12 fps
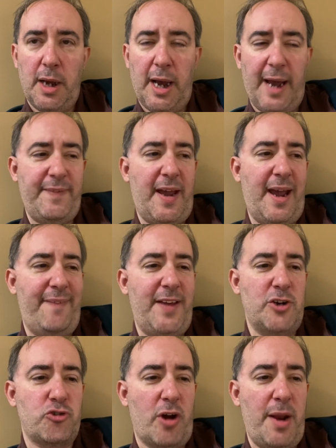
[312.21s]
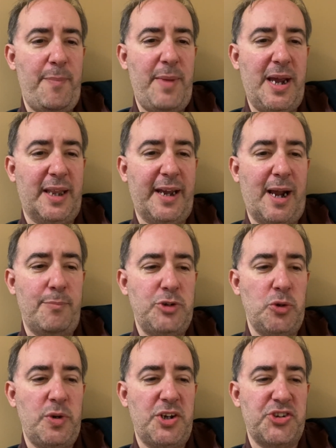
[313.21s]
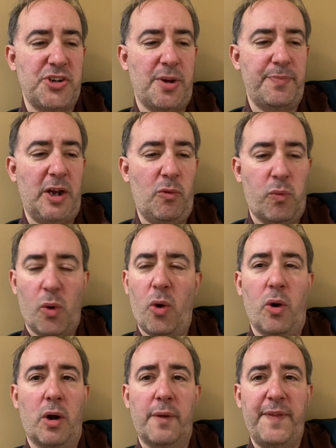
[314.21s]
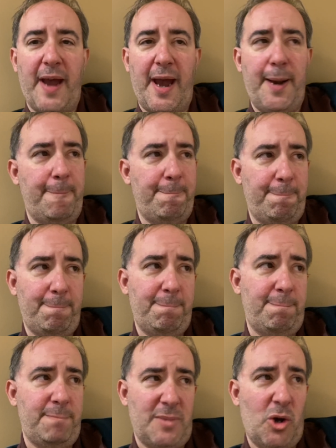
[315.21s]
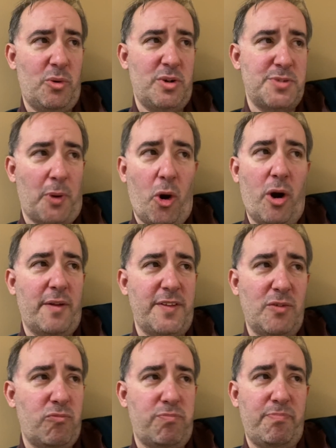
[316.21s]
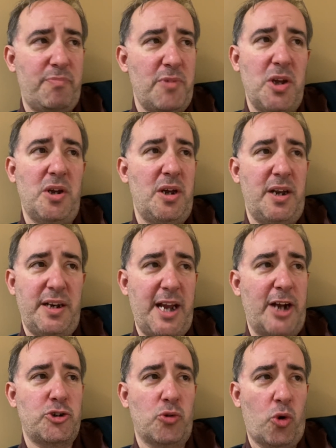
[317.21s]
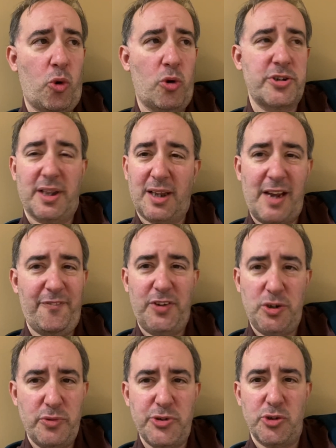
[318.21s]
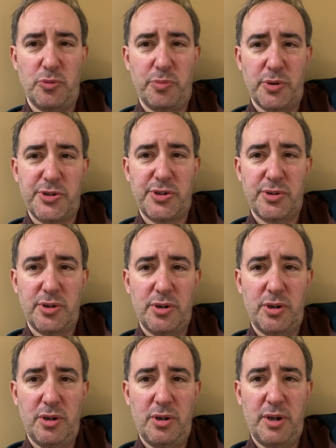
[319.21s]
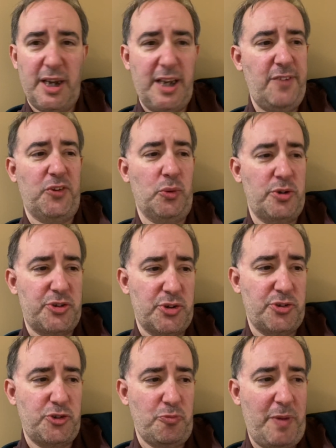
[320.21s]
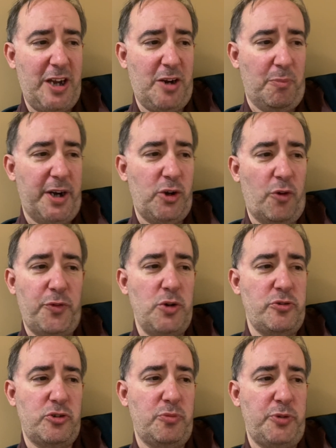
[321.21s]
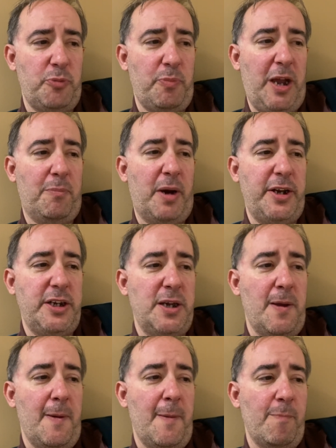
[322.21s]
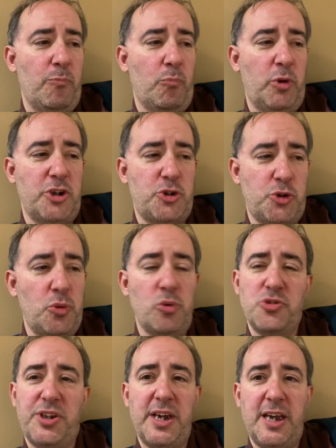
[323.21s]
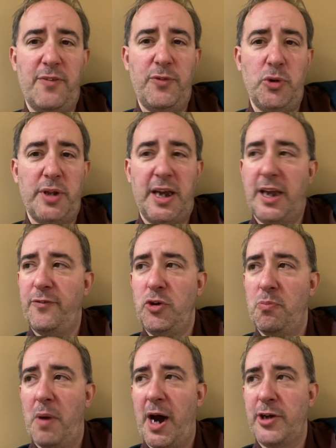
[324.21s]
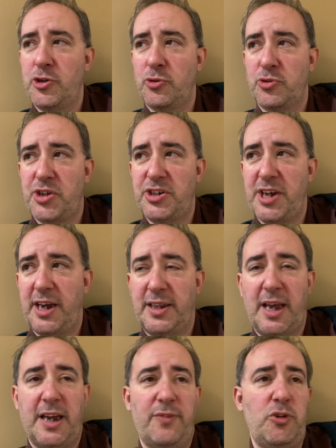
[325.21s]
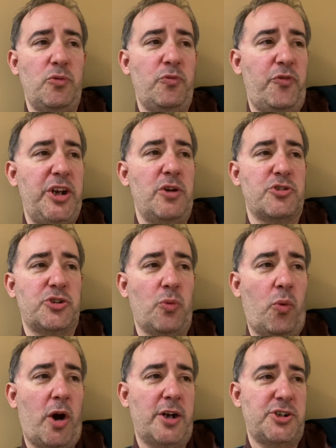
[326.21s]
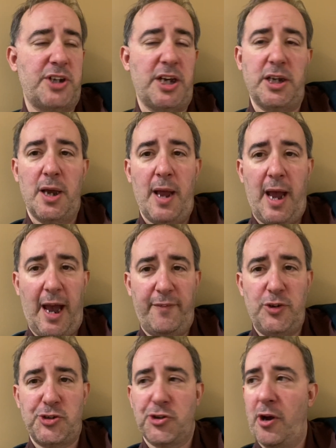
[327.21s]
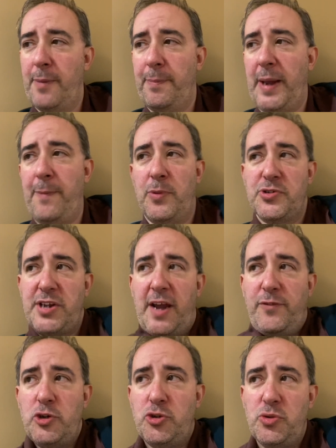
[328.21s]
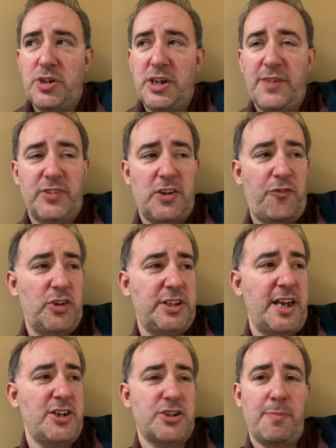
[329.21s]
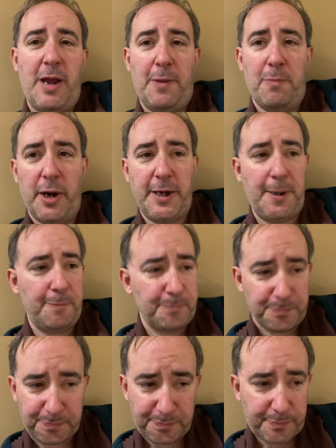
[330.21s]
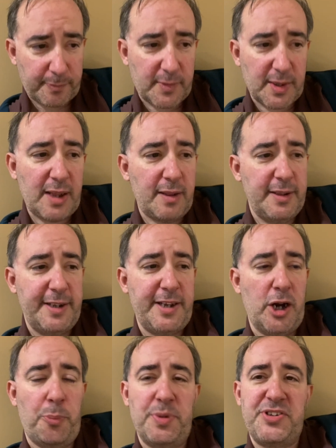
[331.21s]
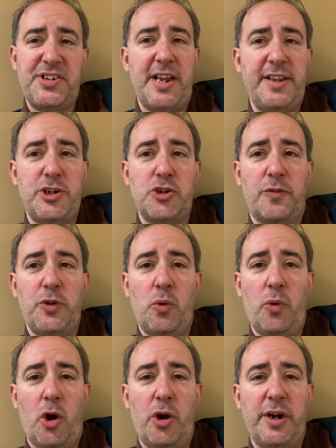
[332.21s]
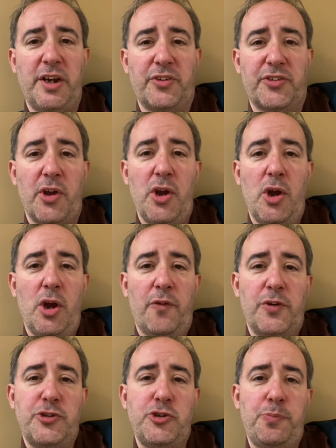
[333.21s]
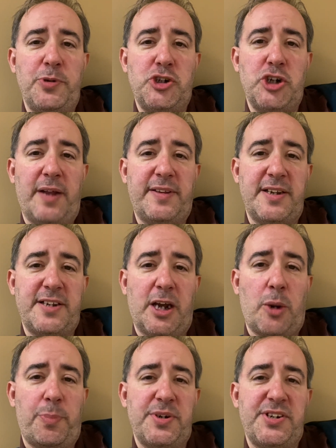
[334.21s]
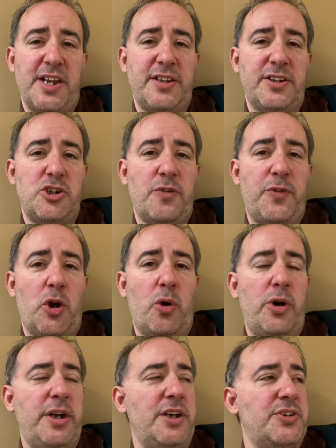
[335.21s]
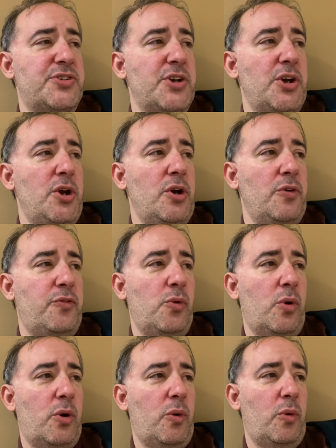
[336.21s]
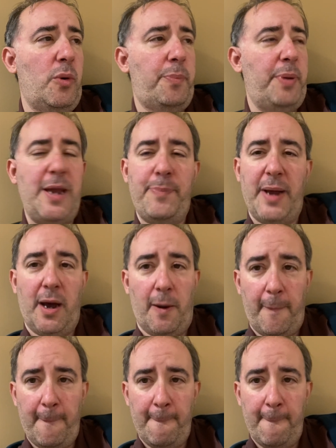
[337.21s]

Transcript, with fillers: and they, and they're trying to make it like I'm doing something wrong. That no, it's part of the natural course of life for YouTubers, influencers. You make money off YouTube. You make money with the tools they give you. They give you modules to take. They give you videos to watch. They have you sign papers. They have you do different things to make money. They take a percentage of your earnings for Super Chat. They take a percentage of your earnings for or PayPal.